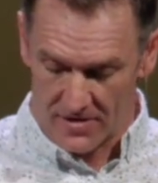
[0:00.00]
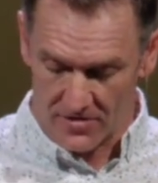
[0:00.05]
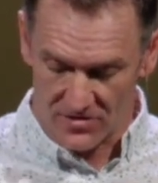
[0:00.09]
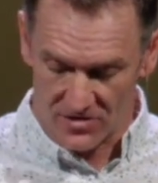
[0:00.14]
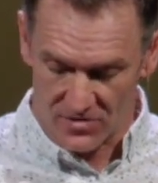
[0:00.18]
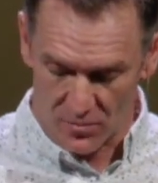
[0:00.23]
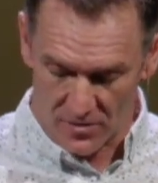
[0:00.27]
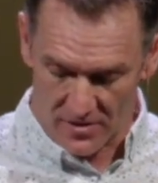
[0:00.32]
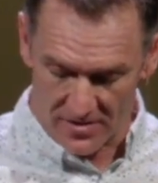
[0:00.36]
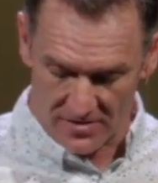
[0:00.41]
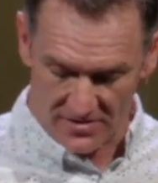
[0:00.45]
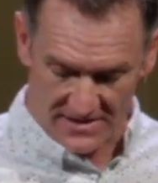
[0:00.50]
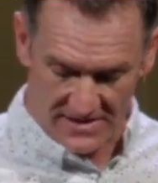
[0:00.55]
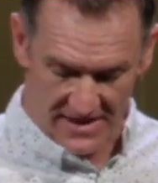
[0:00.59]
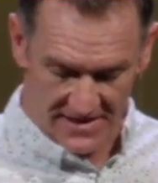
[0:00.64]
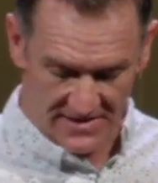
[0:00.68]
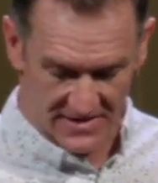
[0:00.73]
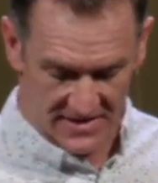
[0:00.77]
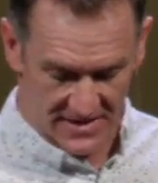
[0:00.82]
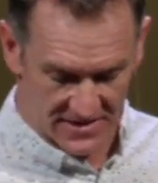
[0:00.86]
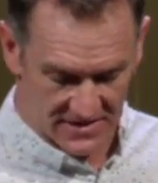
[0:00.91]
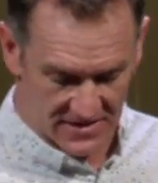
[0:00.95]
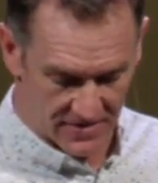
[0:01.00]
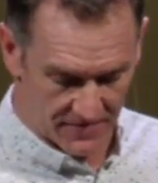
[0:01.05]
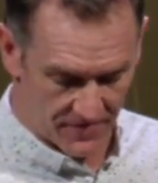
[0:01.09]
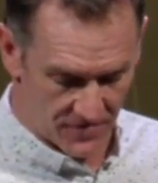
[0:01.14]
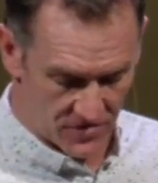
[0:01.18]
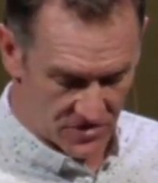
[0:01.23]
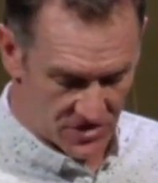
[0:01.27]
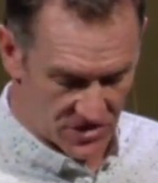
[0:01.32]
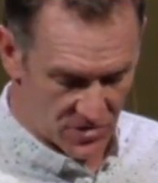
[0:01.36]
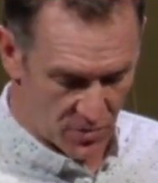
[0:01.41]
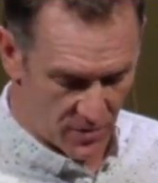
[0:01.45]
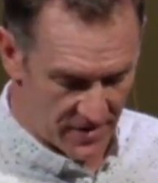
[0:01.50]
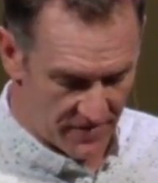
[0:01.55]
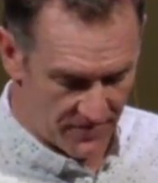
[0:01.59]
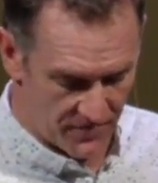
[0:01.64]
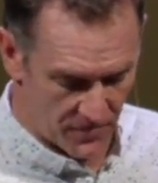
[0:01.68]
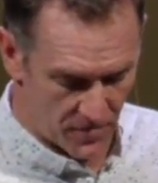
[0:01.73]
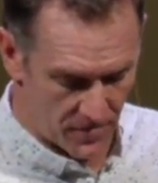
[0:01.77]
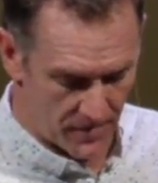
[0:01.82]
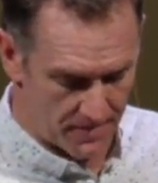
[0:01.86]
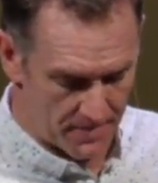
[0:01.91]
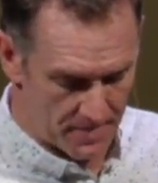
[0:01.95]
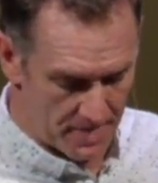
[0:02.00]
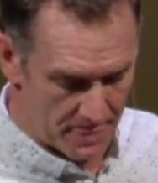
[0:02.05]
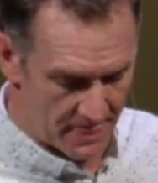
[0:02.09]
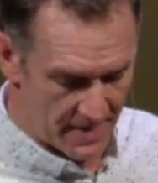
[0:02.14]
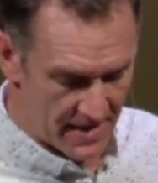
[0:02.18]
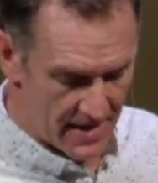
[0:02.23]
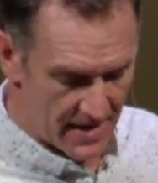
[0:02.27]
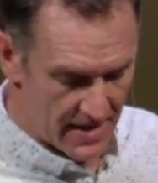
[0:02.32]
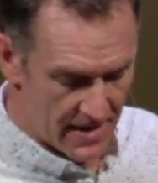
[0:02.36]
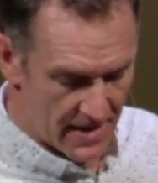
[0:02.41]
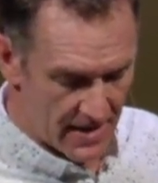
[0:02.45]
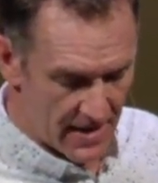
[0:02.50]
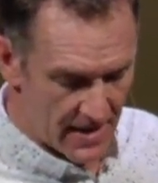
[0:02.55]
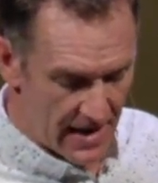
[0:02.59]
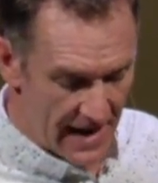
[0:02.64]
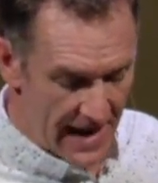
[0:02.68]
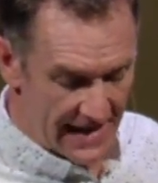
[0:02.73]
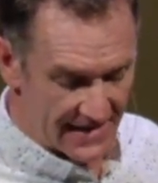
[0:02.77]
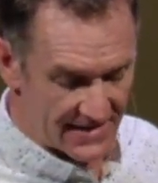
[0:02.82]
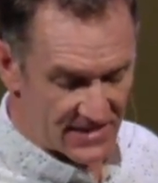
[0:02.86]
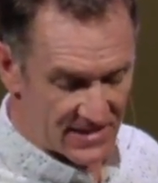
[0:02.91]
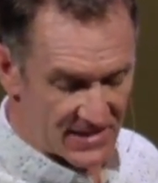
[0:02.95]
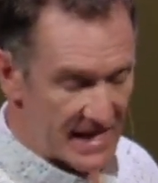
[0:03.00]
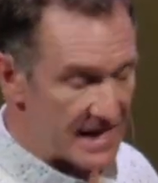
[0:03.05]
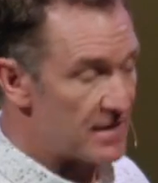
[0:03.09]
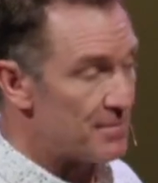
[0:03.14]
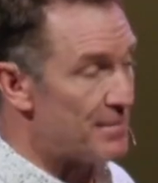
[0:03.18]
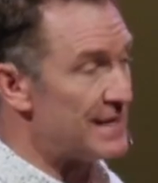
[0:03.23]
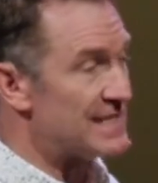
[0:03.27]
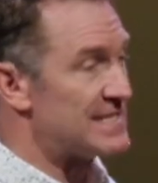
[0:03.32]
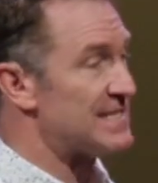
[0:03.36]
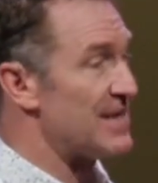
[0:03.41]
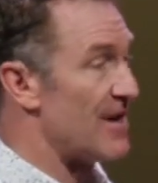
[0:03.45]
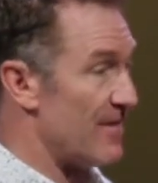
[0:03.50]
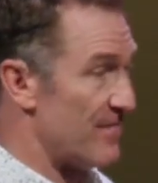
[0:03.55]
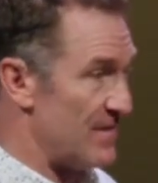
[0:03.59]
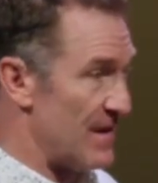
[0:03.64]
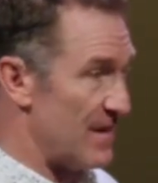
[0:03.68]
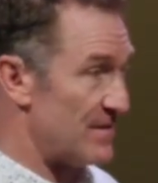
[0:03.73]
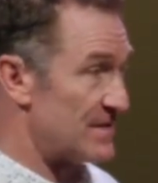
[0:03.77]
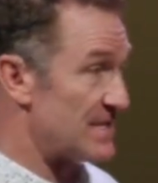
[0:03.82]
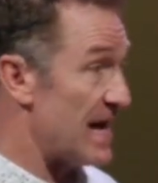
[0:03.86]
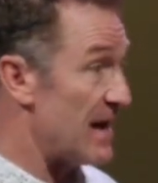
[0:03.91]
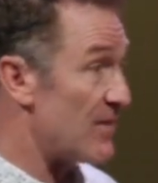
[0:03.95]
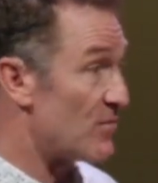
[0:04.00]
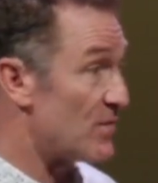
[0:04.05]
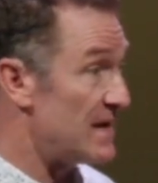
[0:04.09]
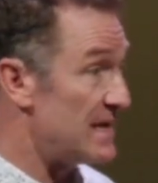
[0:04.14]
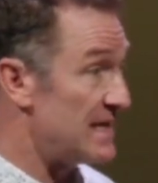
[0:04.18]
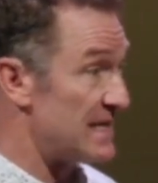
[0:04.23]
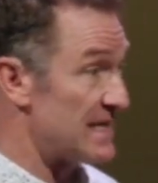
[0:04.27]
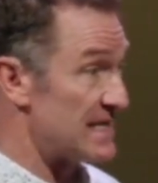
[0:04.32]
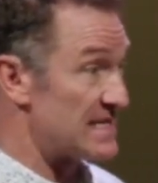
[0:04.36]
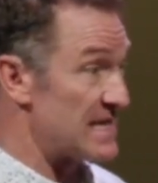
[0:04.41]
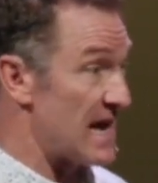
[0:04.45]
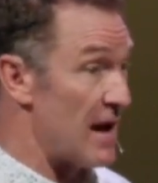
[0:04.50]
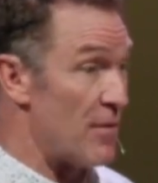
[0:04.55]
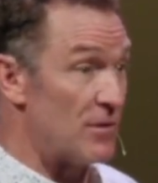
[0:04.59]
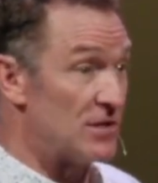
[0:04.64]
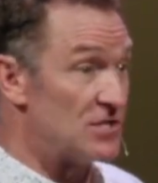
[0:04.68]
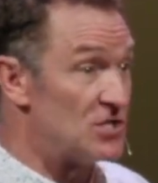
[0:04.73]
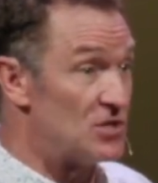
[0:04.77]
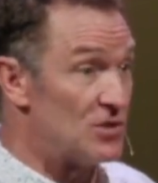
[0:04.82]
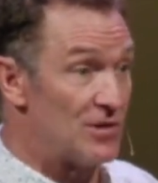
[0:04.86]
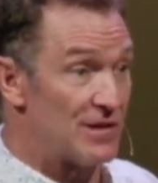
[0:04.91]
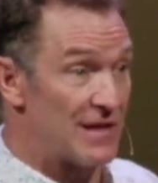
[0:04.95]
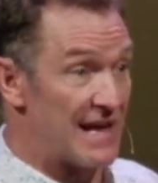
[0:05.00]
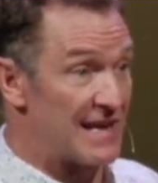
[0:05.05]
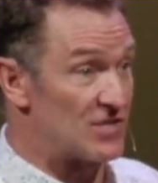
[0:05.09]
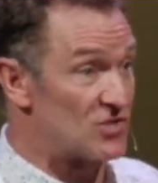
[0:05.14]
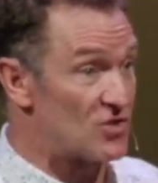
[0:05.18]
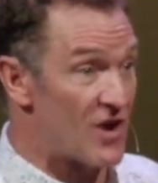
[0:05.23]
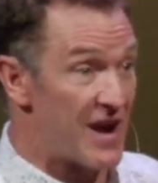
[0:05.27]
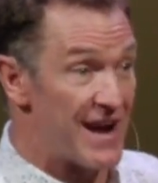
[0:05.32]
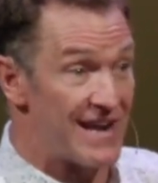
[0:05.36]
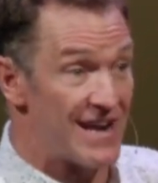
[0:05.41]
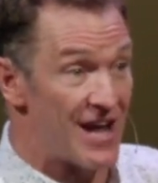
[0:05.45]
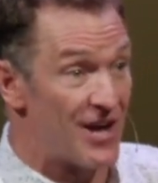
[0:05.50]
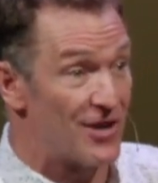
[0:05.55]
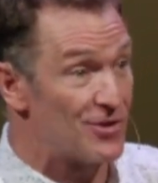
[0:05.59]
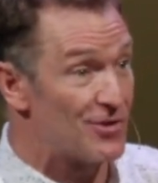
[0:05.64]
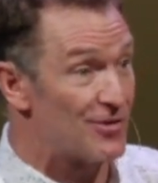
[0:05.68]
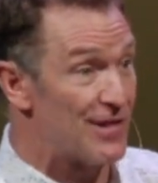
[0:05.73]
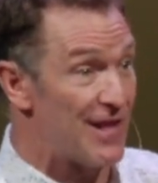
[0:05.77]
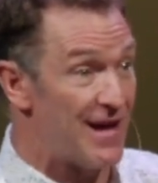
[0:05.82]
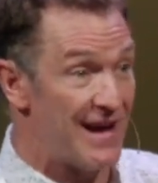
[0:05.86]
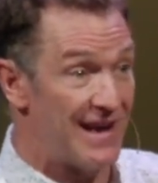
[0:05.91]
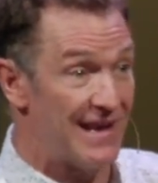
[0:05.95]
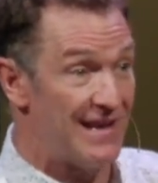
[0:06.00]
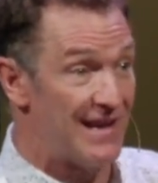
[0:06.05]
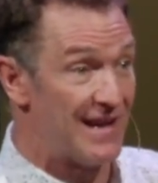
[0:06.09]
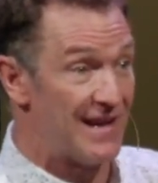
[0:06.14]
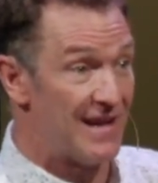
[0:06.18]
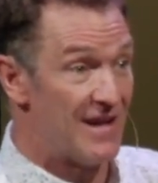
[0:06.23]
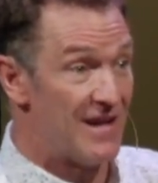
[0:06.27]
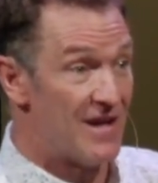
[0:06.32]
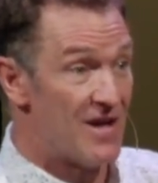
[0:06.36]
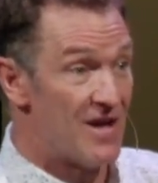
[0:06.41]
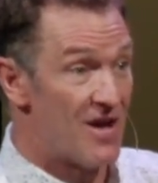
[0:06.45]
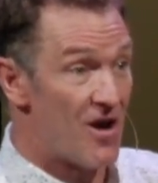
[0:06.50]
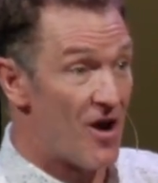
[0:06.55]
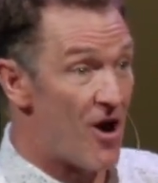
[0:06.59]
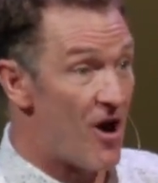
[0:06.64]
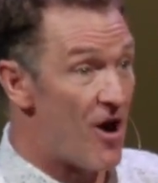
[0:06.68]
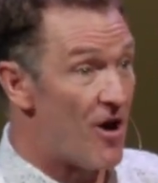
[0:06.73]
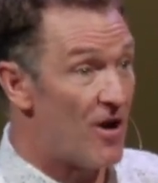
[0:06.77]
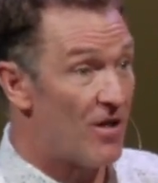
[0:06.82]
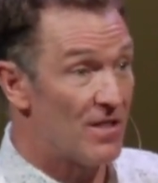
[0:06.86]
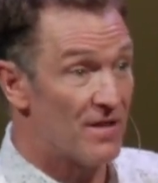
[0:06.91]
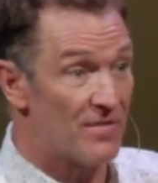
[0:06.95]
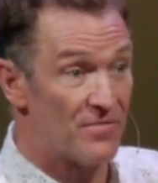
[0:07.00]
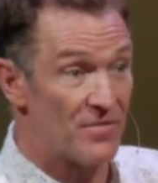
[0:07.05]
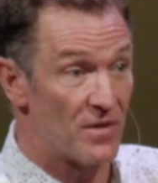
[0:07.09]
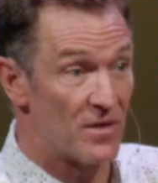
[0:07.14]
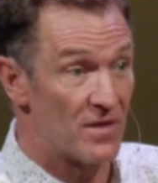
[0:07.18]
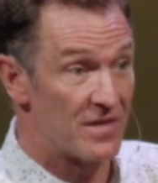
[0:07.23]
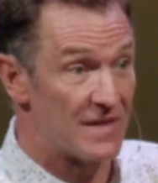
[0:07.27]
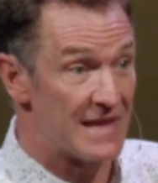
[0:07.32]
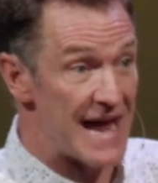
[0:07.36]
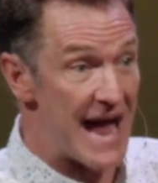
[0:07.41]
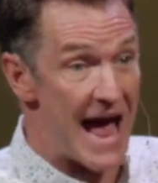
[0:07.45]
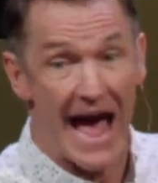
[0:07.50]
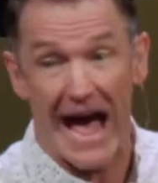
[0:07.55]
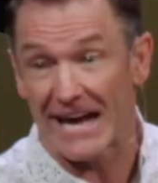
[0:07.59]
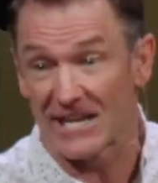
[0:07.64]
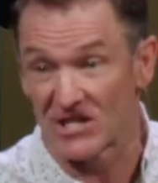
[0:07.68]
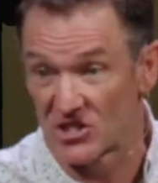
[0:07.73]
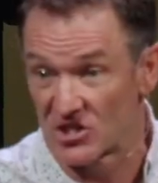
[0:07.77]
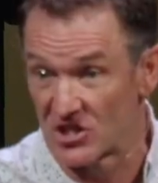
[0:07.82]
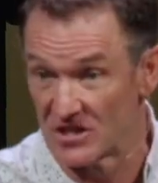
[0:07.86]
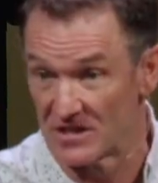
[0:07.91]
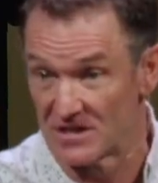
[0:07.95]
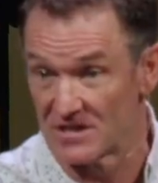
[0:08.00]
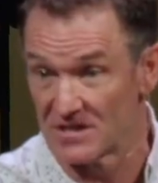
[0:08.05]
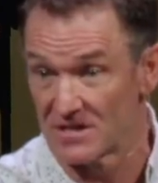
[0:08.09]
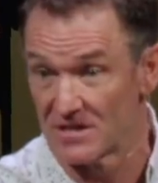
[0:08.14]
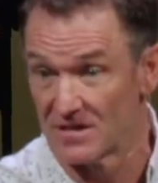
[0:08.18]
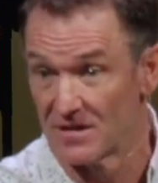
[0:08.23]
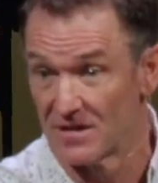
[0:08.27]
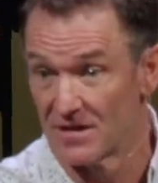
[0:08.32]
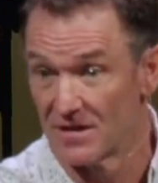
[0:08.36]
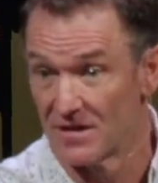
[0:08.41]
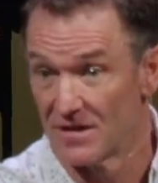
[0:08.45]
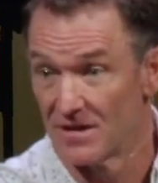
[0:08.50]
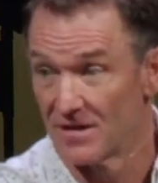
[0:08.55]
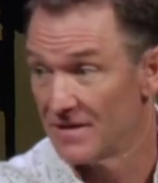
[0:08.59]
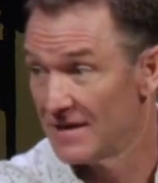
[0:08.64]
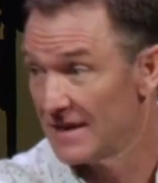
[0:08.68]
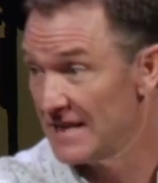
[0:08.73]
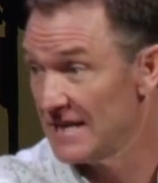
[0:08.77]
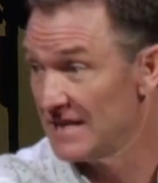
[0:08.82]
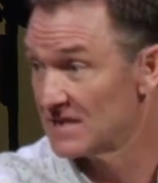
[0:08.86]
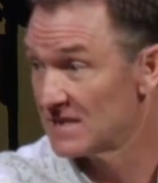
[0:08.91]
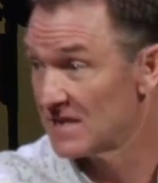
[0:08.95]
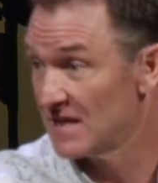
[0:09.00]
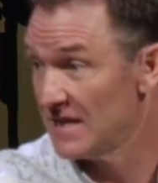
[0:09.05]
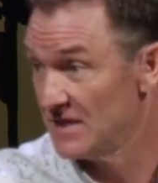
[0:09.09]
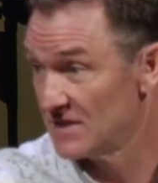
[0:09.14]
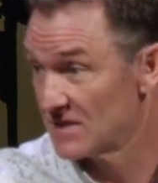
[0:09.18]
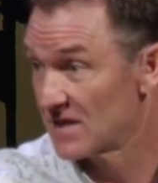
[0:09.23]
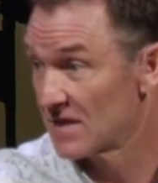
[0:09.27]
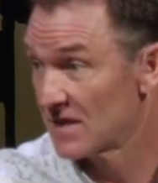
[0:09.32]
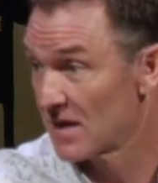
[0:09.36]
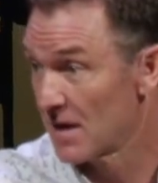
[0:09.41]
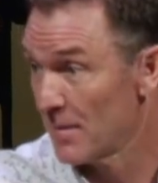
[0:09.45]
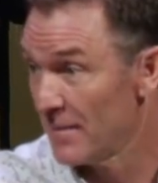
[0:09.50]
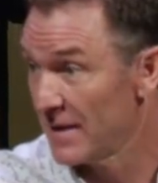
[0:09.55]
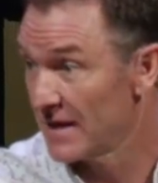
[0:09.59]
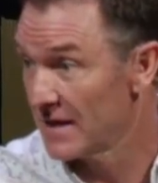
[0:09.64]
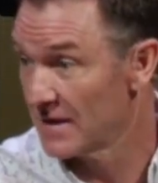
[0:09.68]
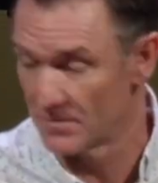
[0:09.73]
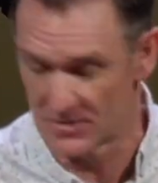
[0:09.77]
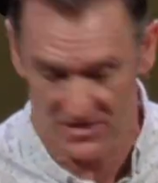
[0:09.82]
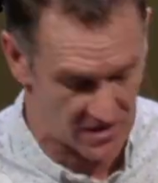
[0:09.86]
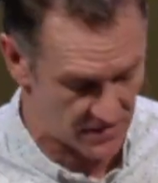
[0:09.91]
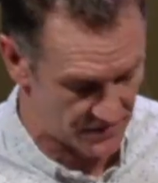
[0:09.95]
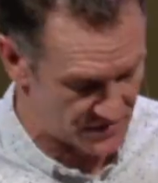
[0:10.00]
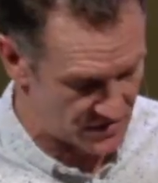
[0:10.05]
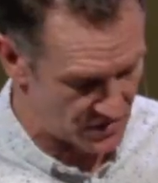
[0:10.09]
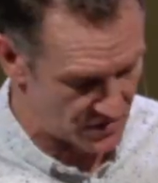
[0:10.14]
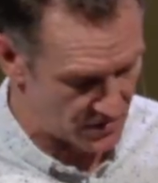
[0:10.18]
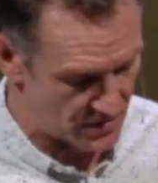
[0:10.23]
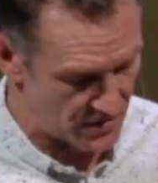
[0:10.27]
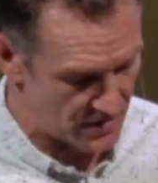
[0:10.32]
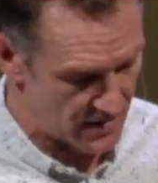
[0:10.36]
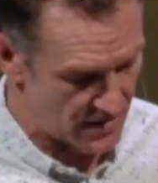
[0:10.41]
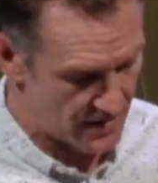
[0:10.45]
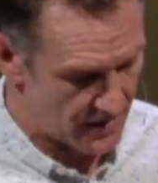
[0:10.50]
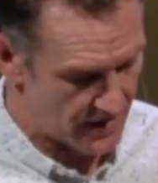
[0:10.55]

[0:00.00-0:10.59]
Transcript: Here's where it says this in verse 24. I say to myself, now as I read this, I want you to like try and underline all of the actions that he's committing himself to.